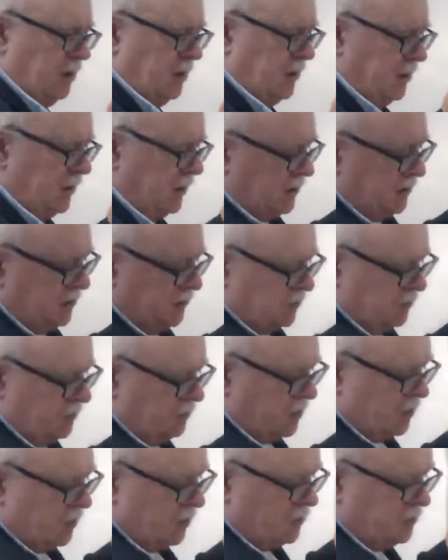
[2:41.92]
and
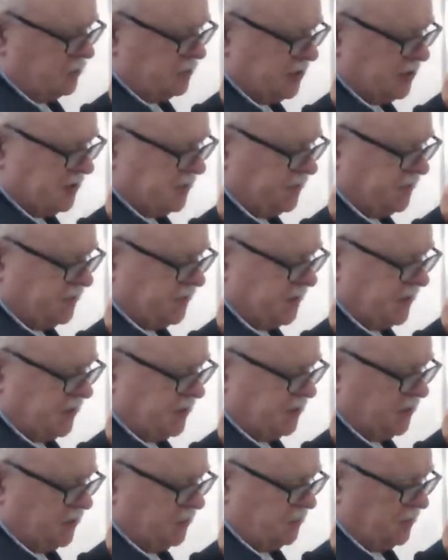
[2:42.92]
you only
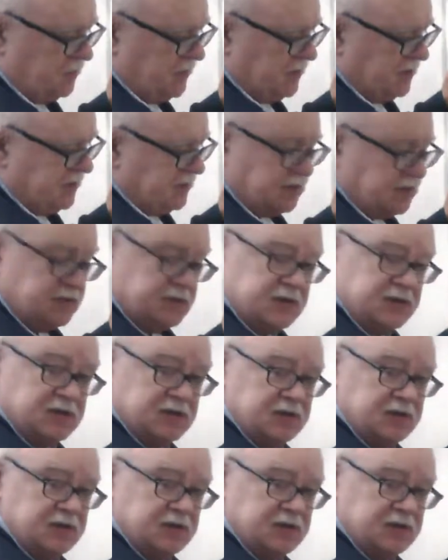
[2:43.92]
think you'll get,